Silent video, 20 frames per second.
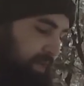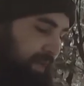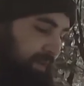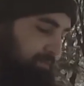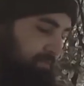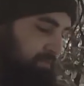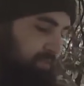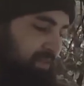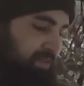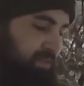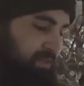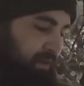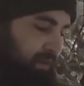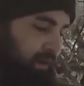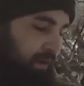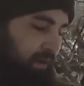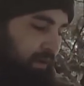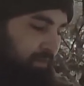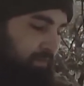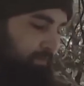my knife, and my
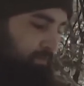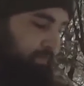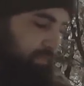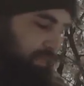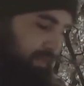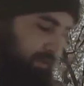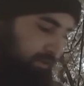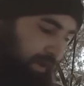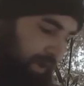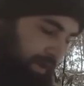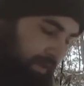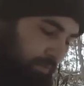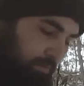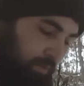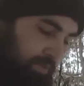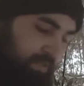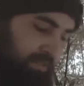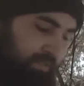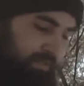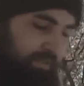saw, and granted it
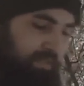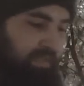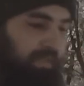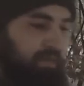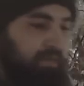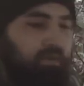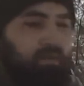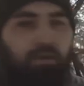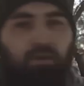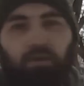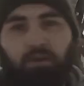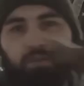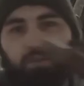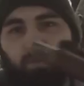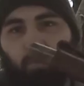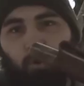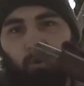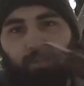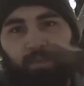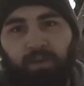wasn't the
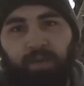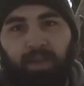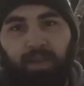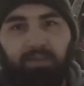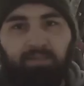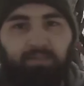Scorpion